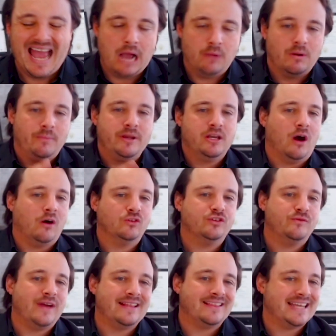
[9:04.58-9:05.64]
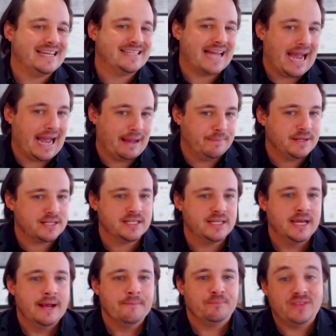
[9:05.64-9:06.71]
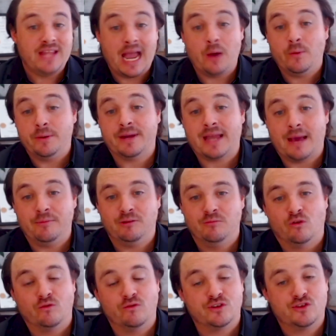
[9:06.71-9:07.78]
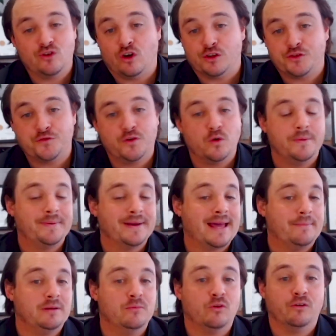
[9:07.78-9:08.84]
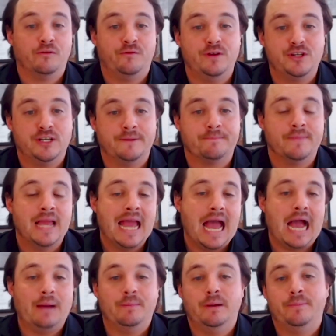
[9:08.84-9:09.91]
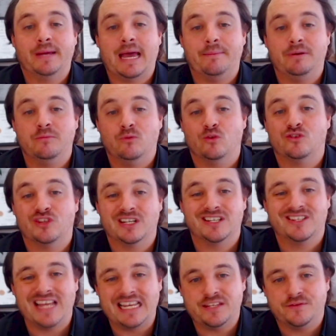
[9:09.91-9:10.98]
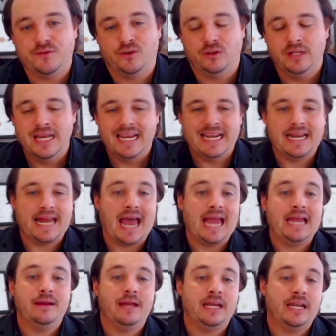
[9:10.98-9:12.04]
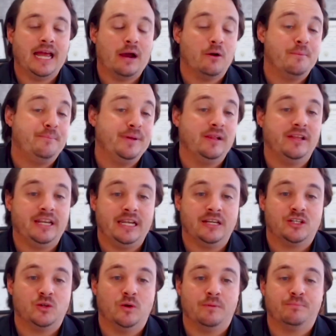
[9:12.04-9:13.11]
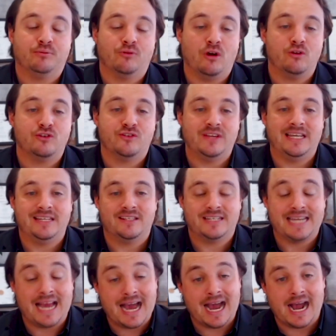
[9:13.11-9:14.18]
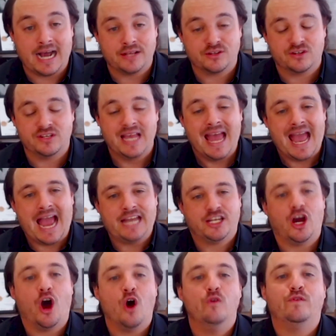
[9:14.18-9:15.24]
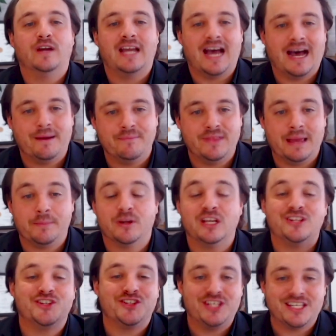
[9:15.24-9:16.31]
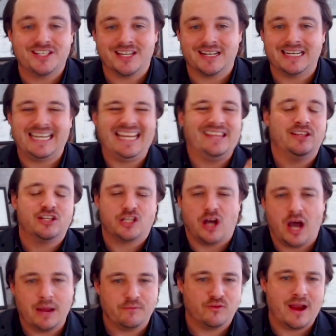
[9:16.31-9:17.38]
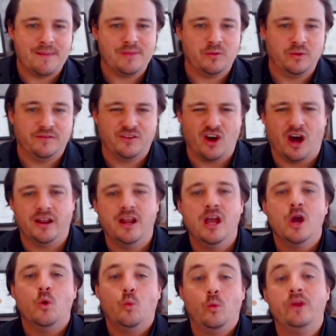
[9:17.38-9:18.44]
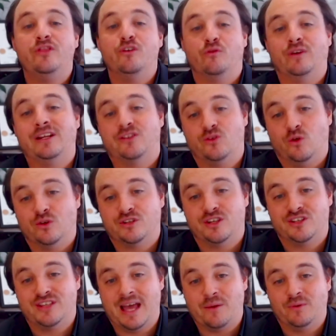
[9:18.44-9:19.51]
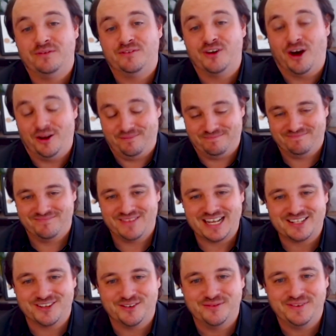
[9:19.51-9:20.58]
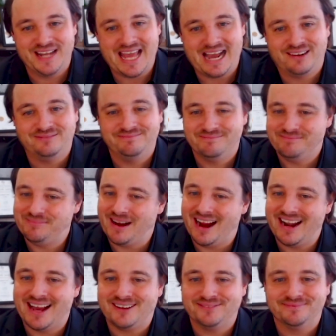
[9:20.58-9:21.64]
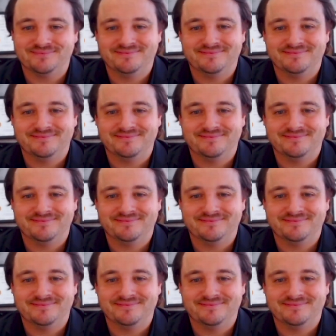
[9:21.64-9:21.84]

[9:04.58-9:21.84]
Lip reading: And when we cultivate these habits, now we're becoming more resourceful, we're becoming more efficient, and we're becoming more successful in our ability to approach these tasks and to overcome them consistently in the time frame that we've got with the resources that we've got. That's all for now. Bye now.